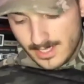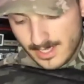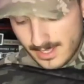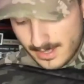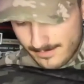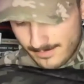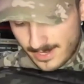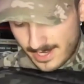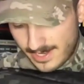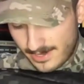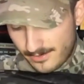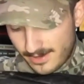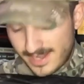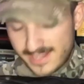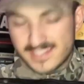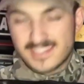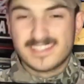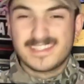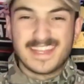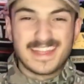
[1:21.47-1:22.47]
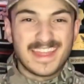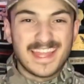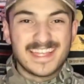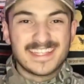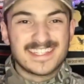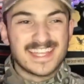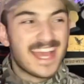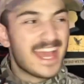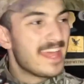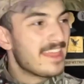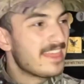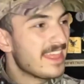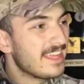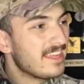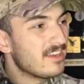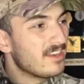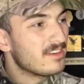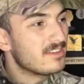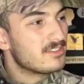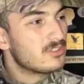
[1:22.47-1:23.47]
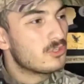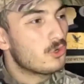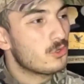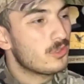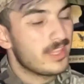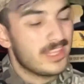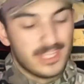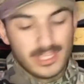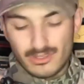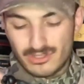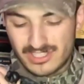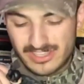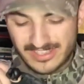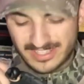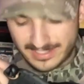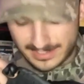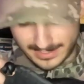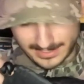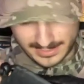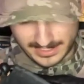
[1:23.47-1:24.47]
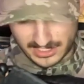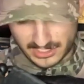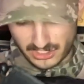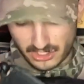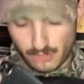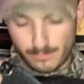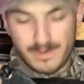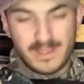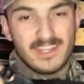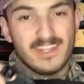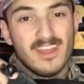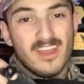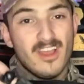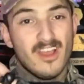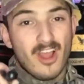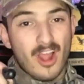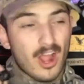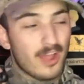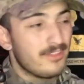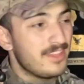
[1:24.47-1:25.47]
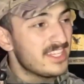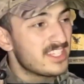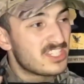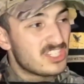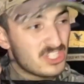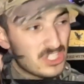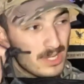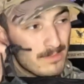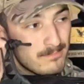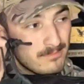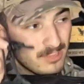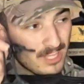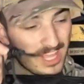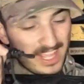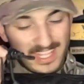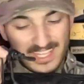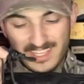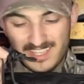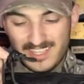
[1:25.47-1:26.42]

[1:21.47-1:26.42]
But anyways, the things that I think are totally useless and stupid are these gym-like...